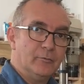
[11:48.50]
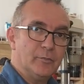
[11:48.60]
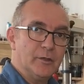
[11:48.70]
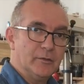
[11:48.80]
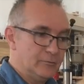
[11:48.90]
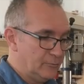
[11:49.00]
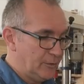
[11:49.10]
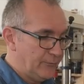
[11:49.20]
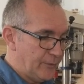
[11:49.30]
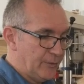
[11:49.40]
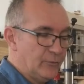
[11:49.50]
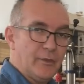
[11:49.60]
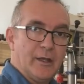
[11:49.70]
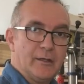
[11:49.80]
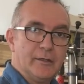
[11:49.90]
but if I do
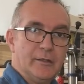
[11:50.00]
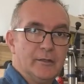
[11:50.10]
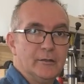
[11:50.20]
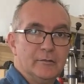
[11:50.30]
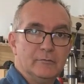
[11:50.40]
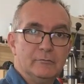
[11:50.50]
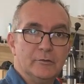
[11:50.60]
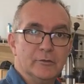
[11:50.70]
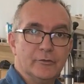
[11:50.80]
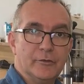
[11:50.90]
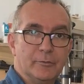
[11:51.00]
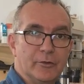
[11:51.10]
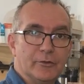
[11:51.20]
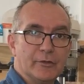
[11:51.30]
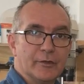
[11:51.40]
that here, you know, this
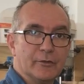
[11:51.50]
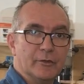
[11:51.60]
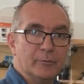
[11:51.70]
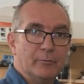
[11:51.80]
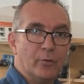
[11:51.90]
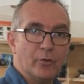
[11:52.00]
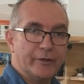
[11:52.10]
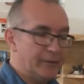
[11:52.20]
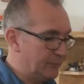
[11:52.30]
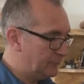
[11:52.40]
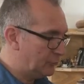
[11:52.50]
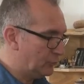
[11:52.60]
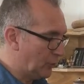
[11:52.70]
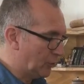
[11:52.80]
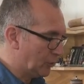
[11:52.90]
video is just going to be boring and too
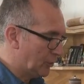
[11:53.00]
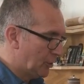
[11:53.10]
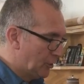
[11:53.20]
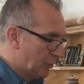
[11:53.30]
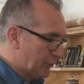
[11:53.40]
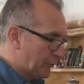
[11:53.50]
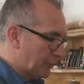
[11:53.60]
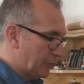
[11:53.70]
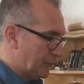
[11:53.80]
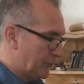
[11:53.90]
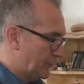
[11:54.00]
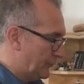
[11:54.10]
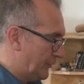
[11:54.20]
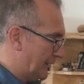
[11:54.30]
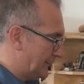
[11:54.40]
long. So
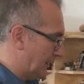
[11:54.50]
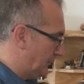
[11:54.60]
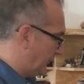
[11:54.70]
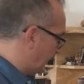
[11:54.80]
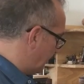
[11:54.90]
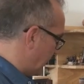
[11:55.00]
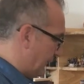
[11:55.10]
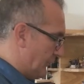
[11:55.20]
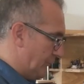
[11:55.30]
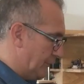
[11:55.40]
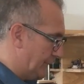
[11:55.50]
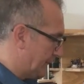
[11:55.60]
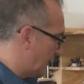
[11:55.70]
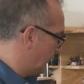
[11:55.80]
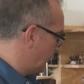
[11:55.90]
the same thing that I've done in the
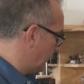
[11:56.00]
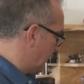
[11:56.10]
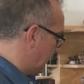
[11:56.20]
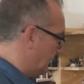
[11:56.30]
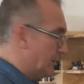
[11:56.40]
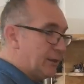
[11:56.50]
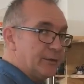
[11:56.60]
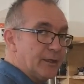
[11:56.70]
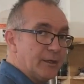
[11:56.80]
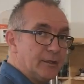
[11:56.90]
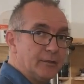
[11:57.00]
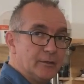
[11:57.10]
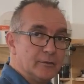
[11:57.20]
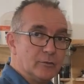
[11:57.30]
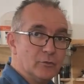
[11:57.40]
soundboard and in the
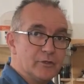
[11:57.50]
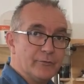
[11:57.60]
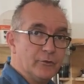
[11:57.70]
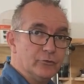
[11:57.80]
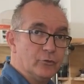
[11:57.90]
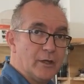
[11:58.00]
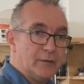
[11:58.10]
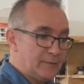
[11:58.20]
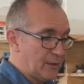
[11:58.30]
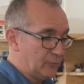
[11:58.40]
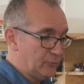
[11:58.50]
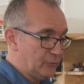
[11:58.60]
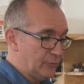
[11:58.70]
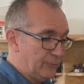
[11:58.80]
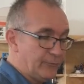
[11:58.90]
head, which I've done twice, I would
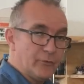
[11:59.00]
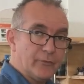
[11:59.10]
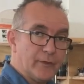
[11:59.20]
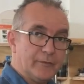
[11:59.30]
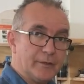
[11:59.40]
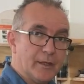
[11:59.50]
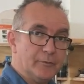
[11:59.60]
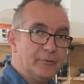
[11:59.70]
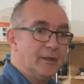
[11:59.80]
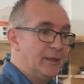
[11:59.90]
do it 4 or 5 times,